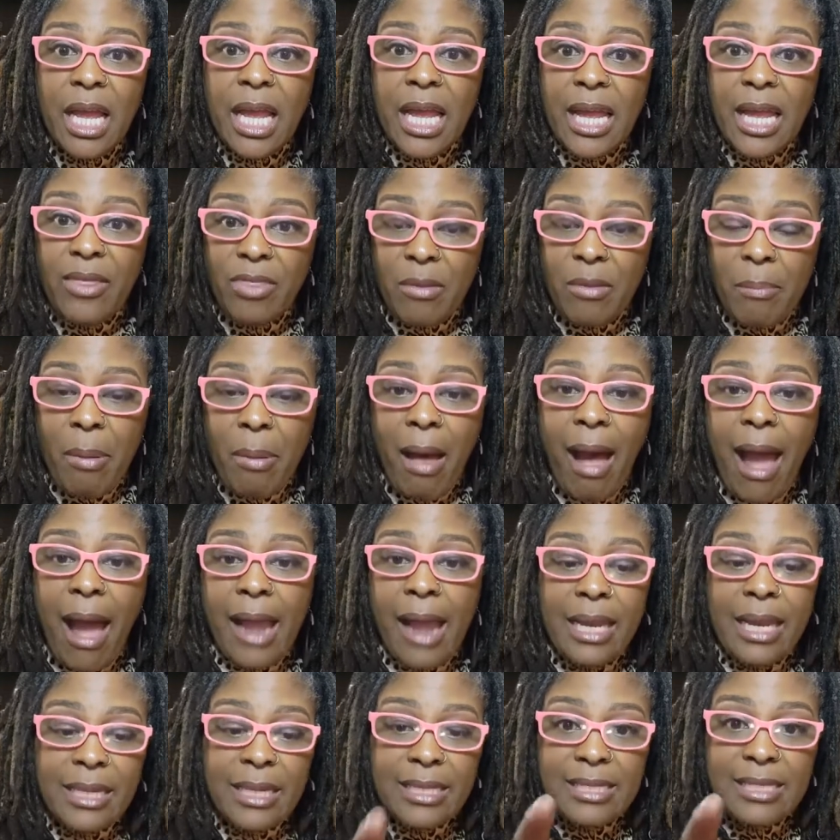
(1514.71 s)
in the pot
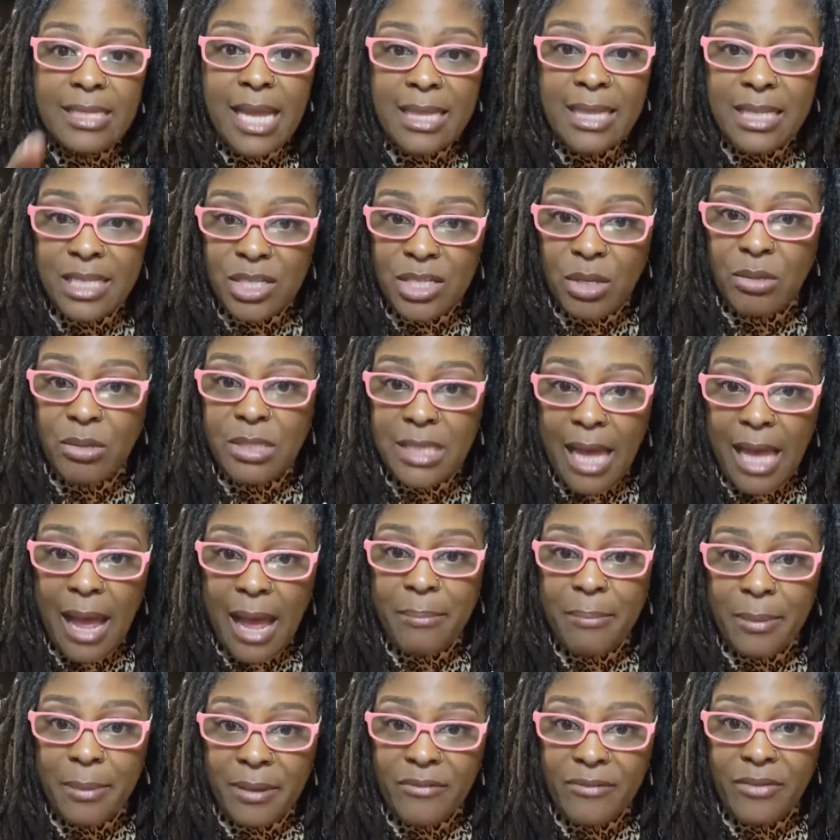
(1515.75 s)
and set this on
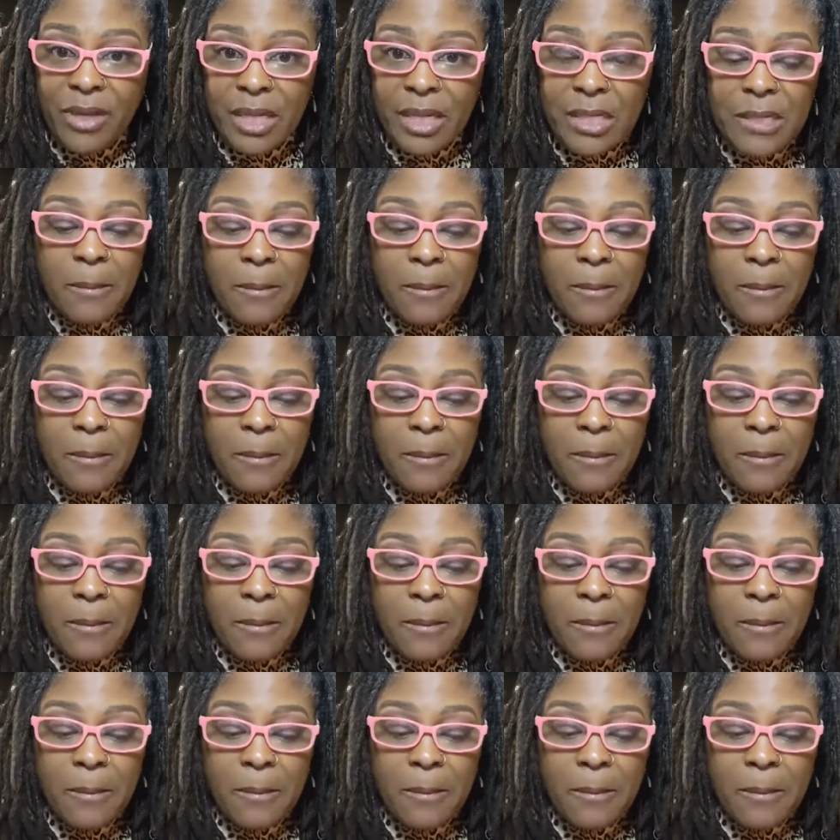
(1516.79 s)
top of it.